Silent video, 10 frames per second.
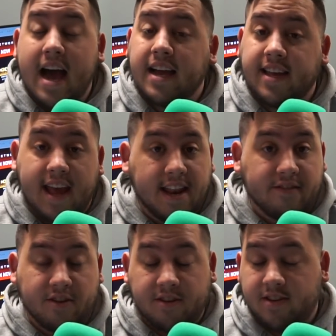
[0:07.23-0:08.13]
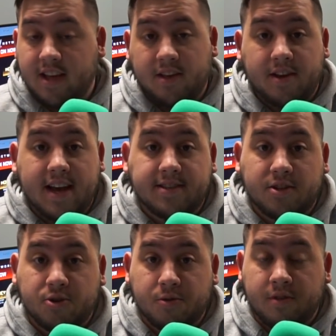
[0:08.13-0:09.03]
I can't even tell you guys
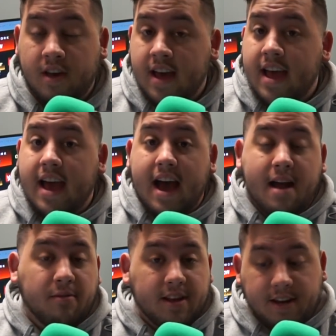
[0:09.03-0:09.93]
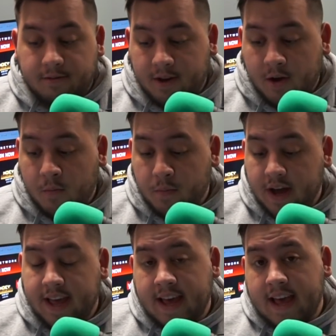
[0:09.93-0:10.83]
the truth. I really don't know,
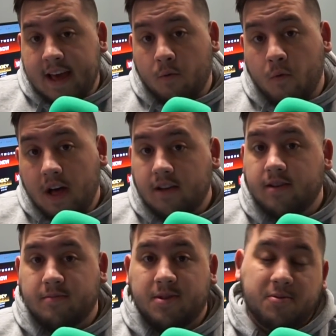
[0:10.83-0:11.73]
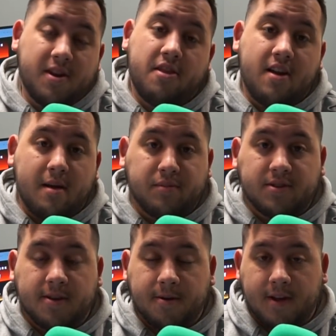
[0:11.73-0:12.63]
but welcome to another
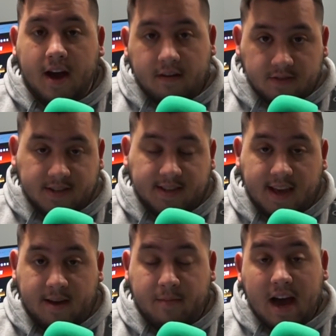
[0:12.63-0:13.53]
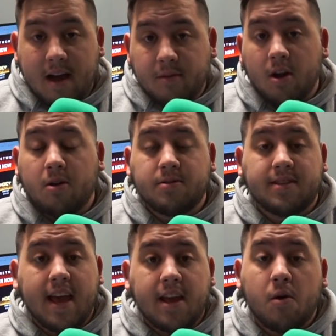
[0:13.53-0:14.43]
episode of The Slam. I'm your
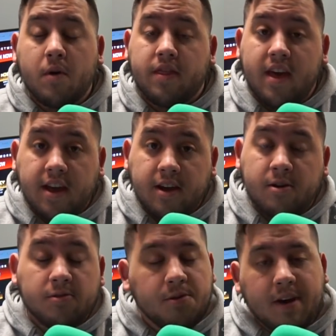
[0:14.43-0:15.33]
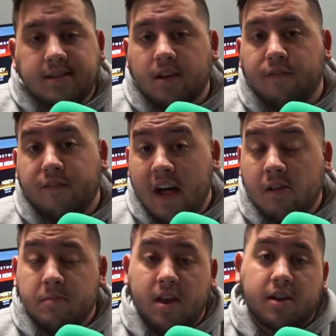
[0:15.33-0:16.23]
host, Tango with Ango. You guys can
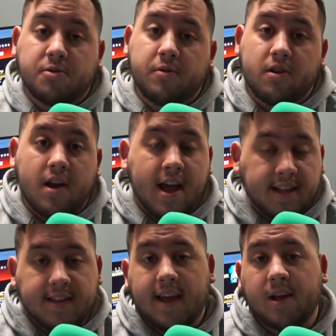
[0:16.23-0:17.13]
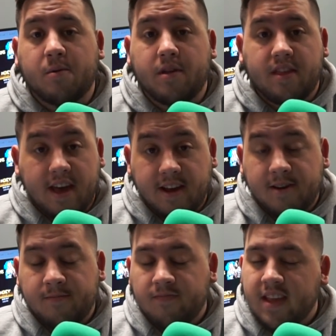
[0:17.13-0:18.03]
follow me on Twitter at Tango with
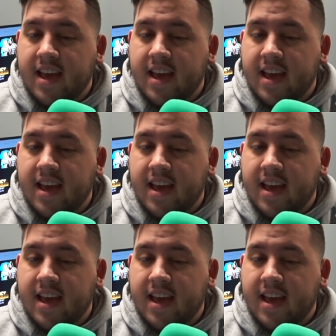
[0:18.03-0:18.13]
Ango.